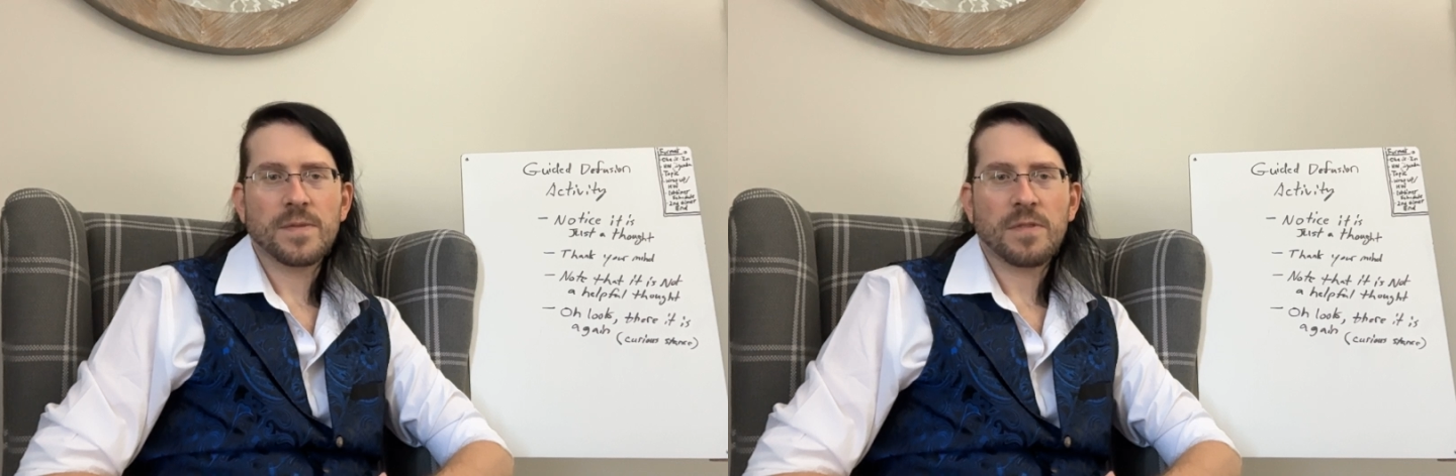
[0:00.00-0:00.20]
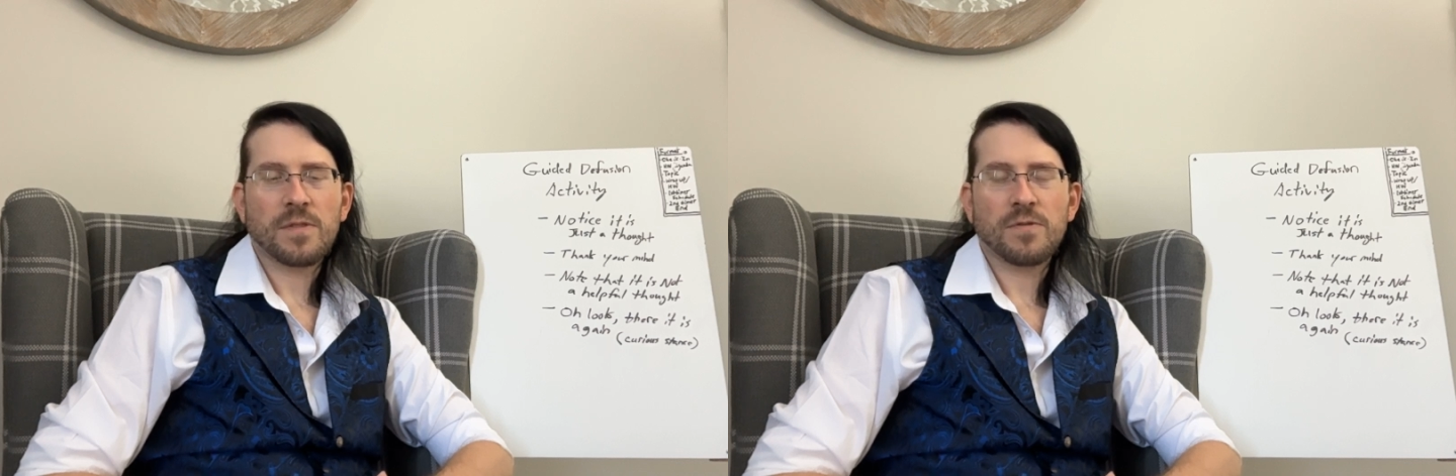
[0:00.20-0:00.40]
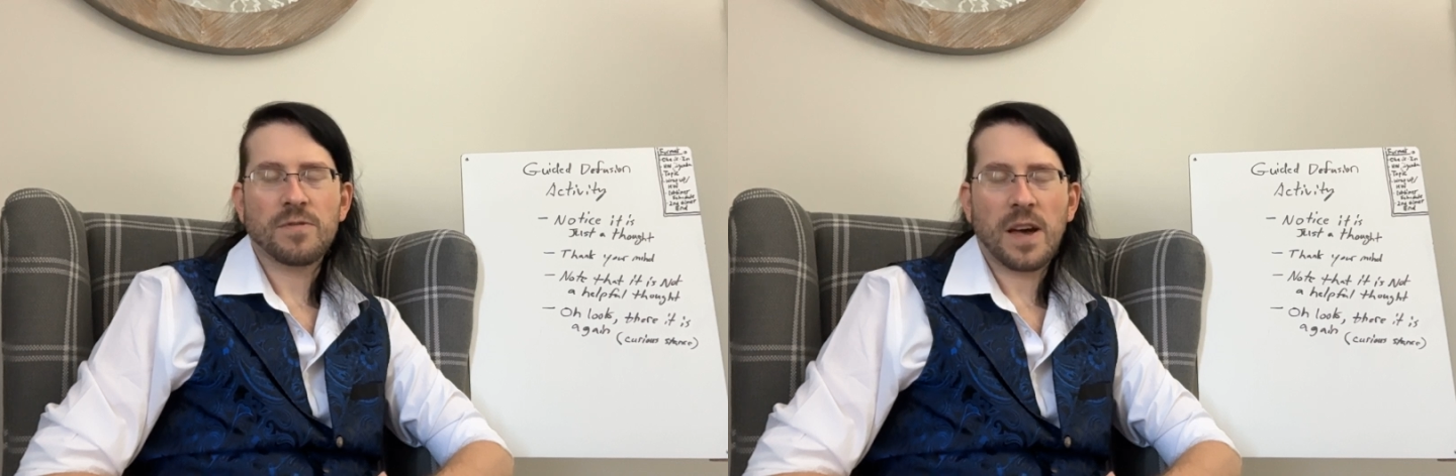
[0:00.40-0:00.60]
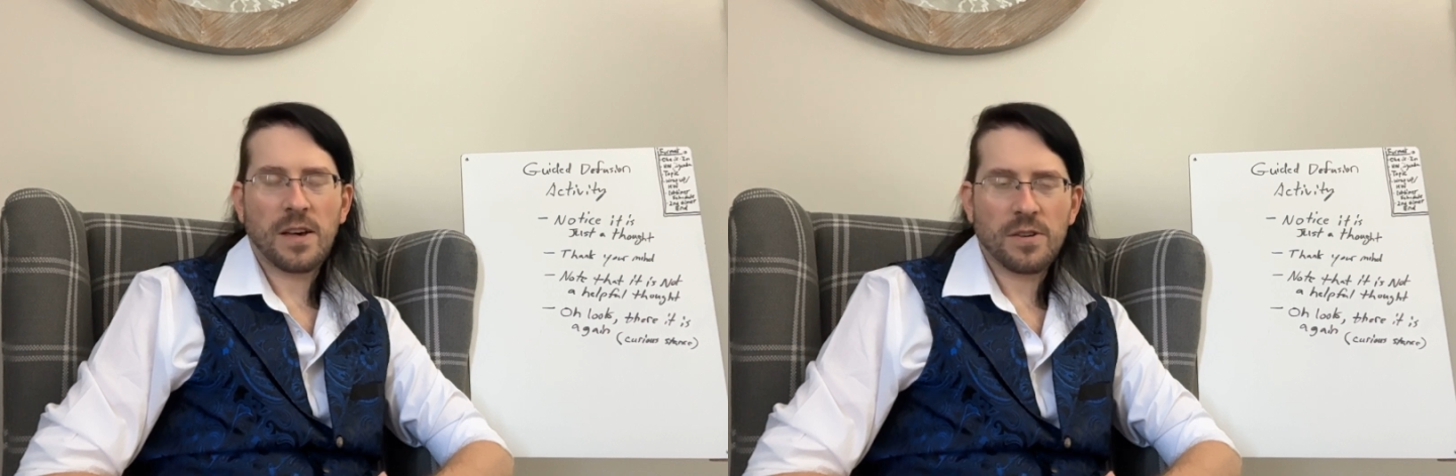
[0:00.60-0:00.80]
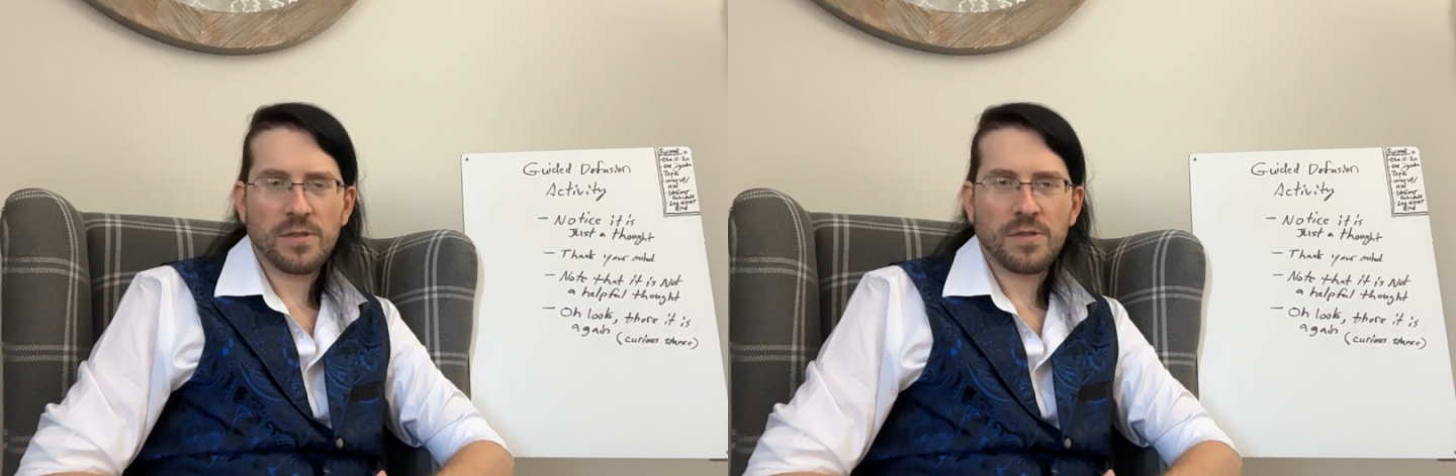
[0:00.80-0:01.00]
if you
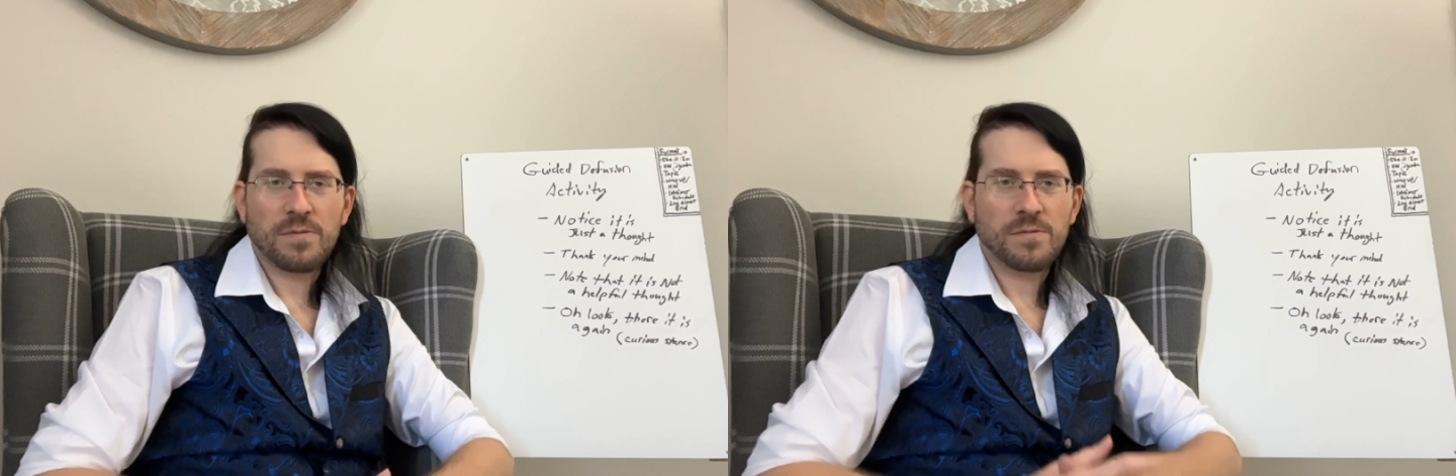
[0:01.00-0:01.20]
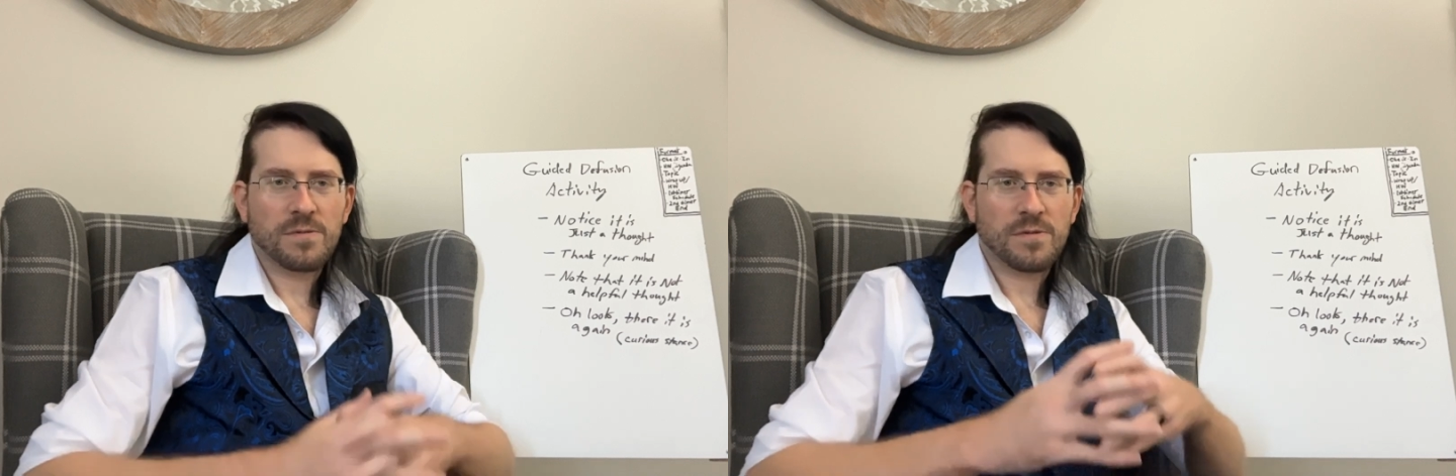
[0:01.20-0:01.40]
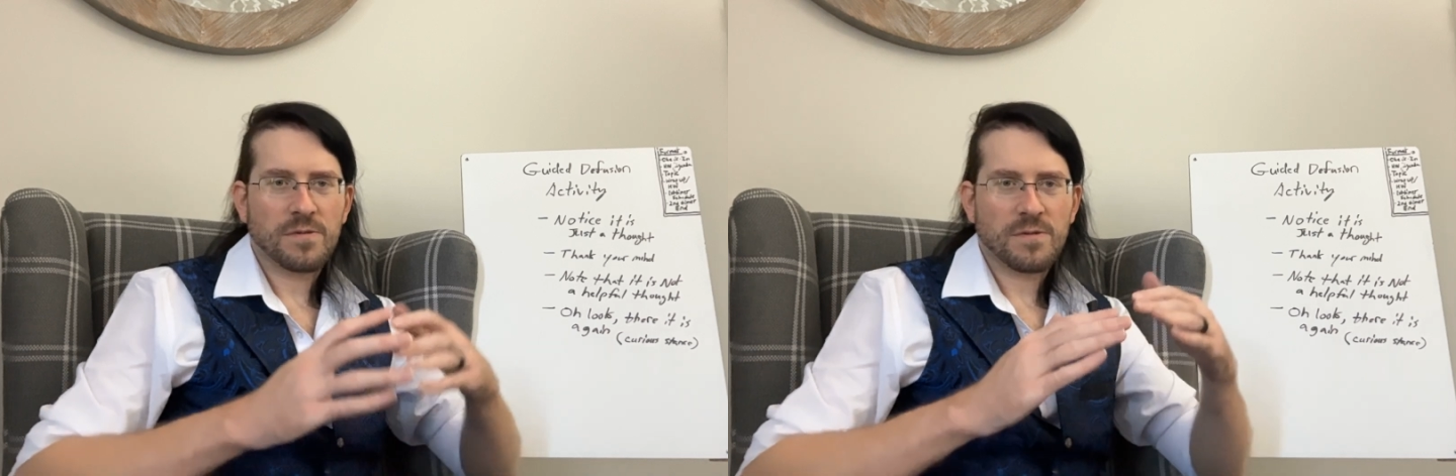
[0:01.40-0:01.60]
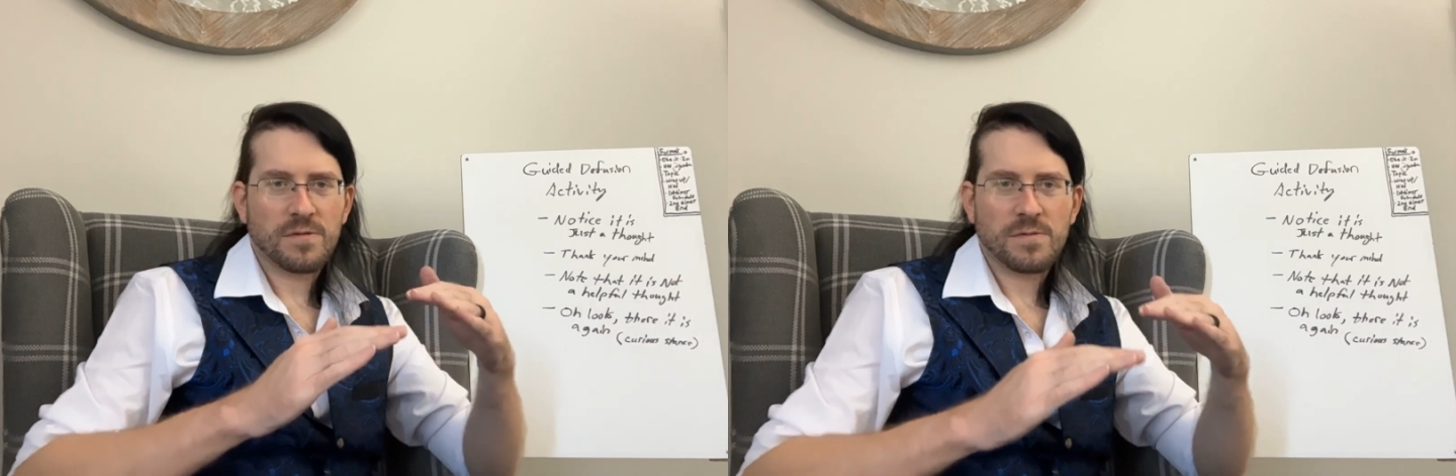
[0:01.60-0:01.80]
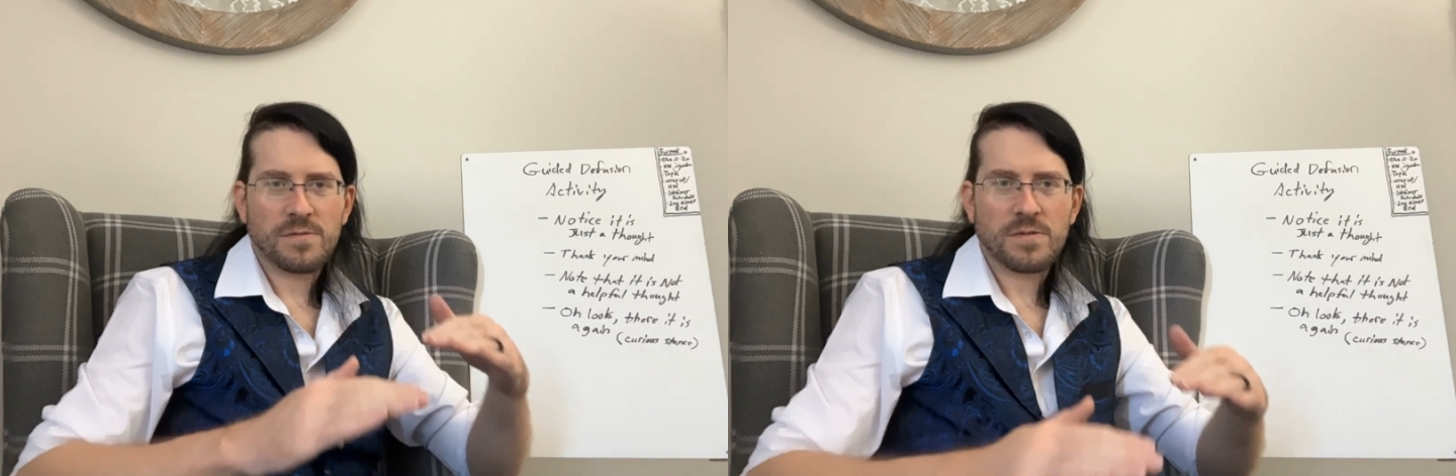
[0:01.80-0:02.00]
followed
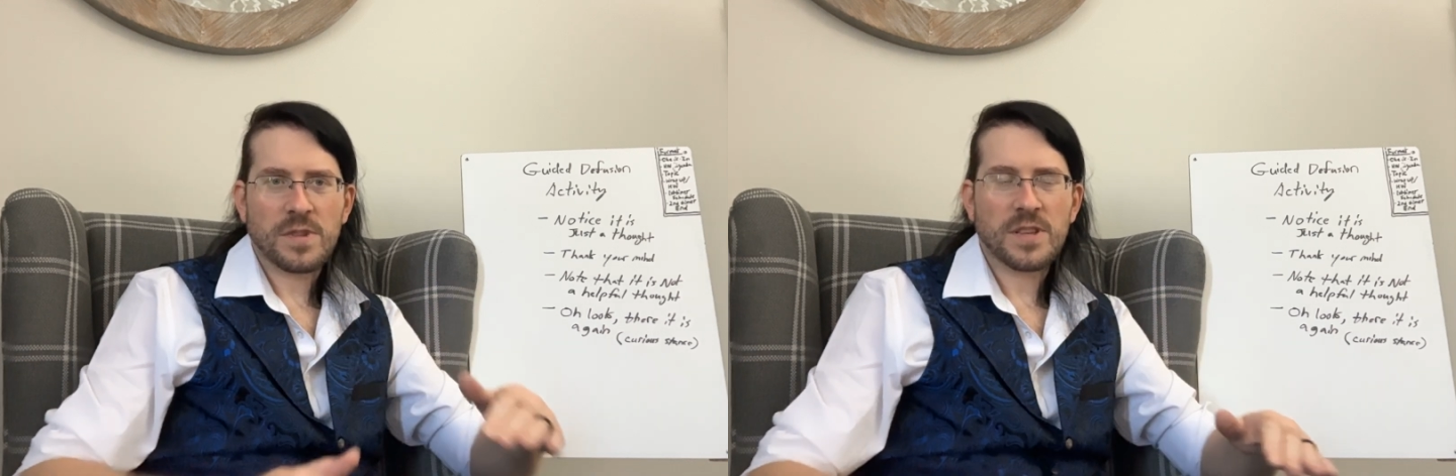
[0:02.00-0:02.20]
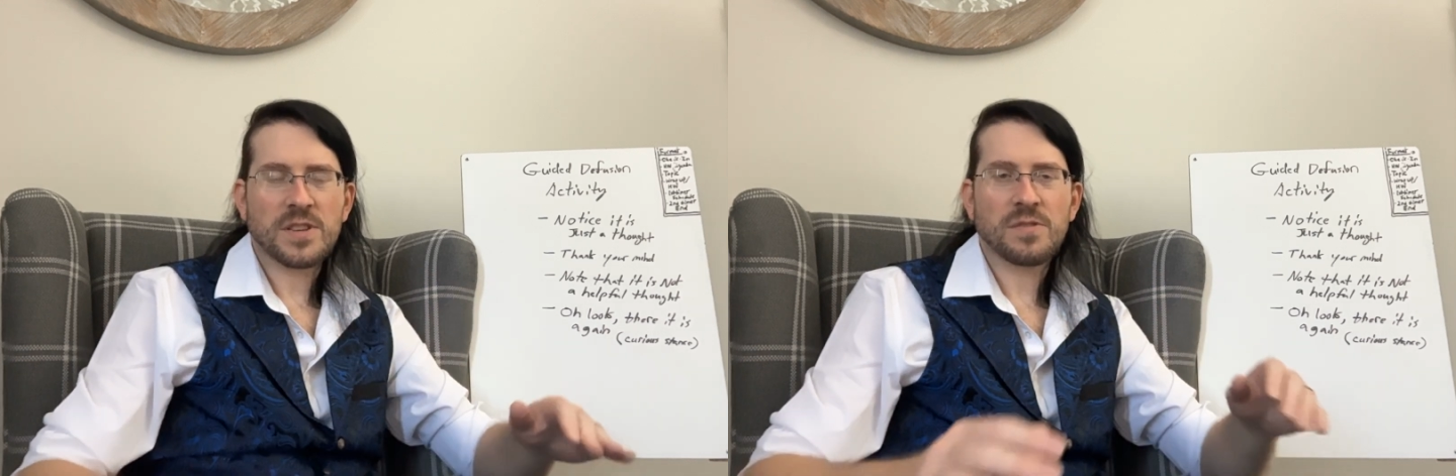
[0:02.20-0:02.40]
this